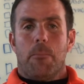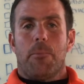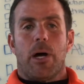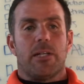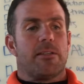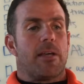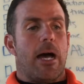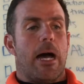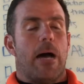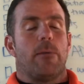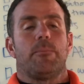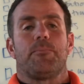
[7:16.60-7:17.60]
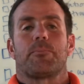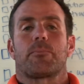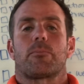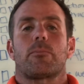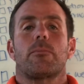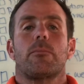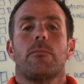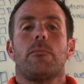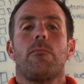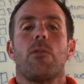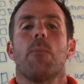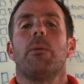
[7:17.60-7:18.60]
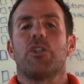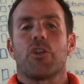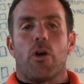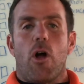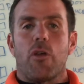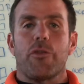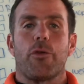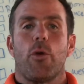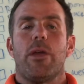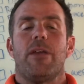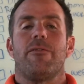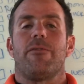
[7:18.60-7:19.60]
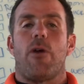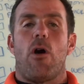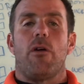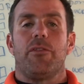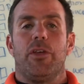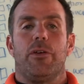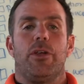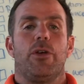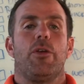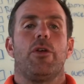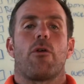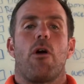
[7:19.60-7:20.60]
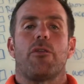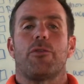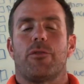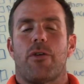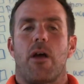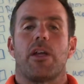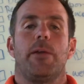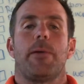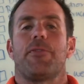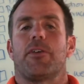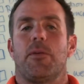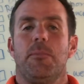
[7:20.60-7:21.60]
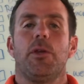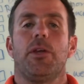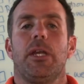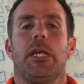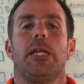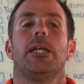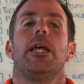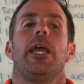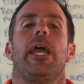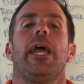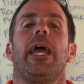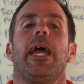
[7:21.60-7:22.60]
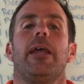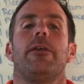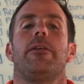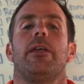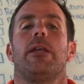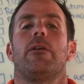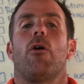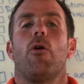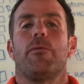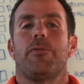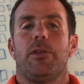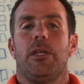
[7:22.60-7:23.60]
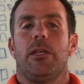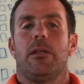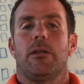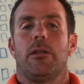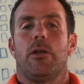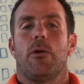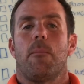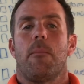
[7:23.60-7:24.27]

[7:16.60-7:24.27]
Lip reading: but you're also involved, you're also talking about the community, and in hopefully, the